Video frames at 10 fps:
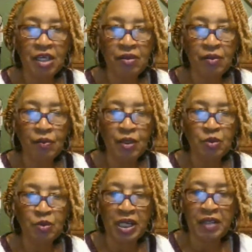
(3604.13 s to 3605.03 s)
was one of
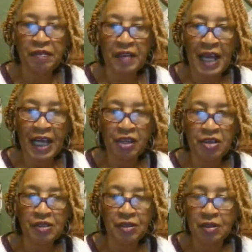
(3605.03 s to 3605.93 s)
the fly girls
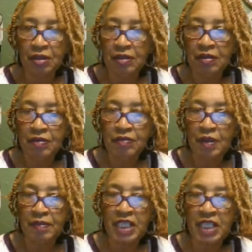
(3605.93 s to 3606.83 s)
from that
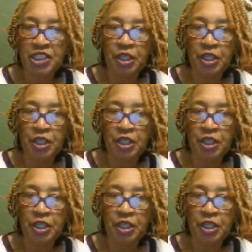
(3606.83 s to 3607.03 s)
show.